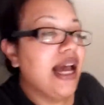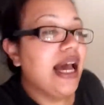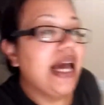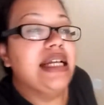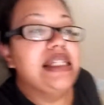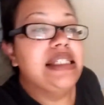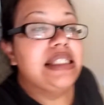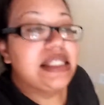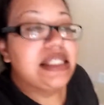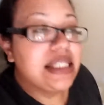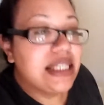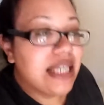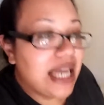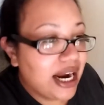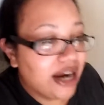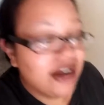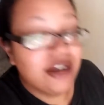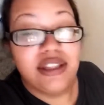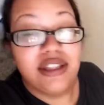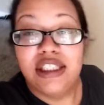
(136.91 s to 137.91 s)
It
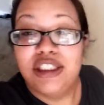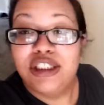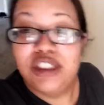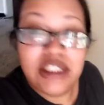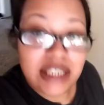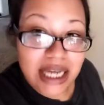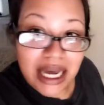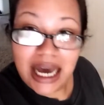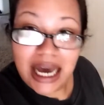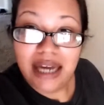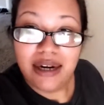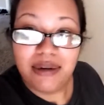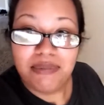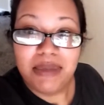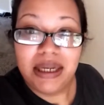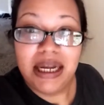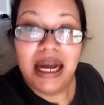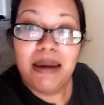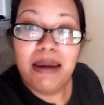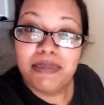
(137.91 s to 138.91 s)
scared the shit out of
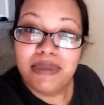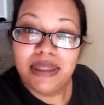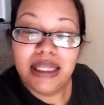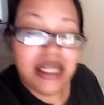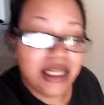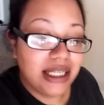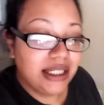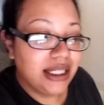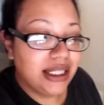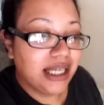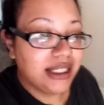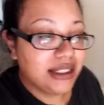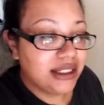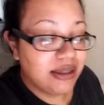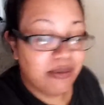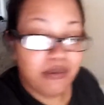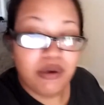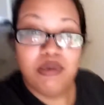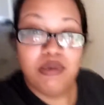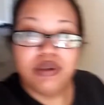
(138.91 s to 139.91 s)
me. I'm thinking that
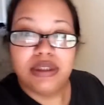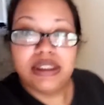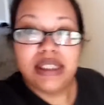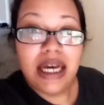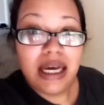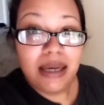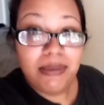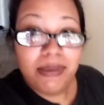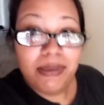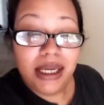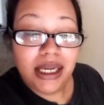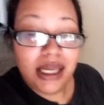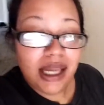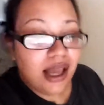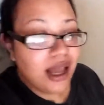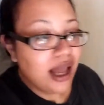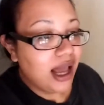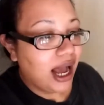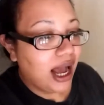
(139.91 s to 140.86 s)
someone was coming.